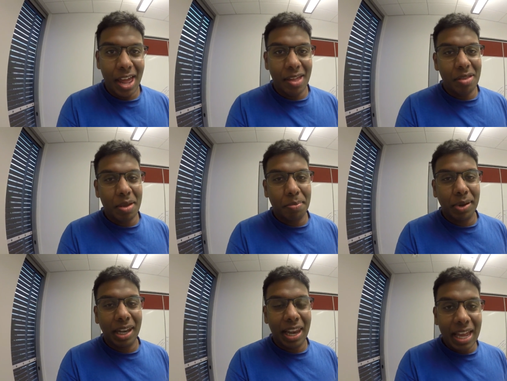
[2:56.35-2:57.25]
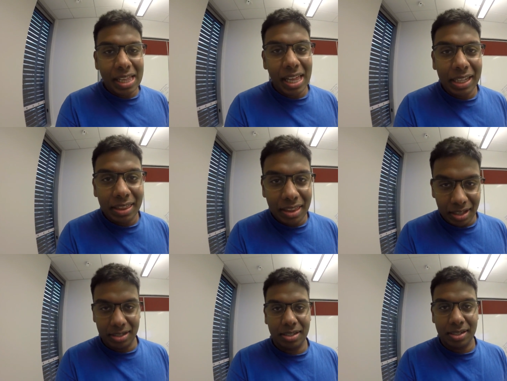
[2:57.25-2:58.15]
and they play like
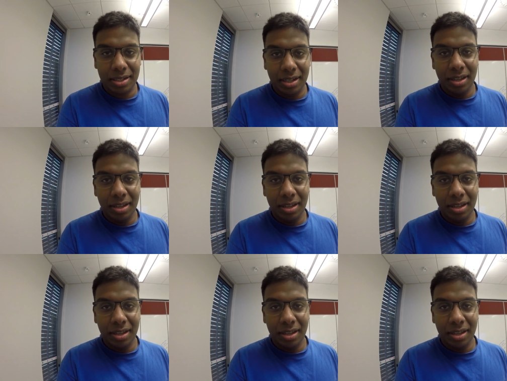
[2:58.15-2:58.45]
this.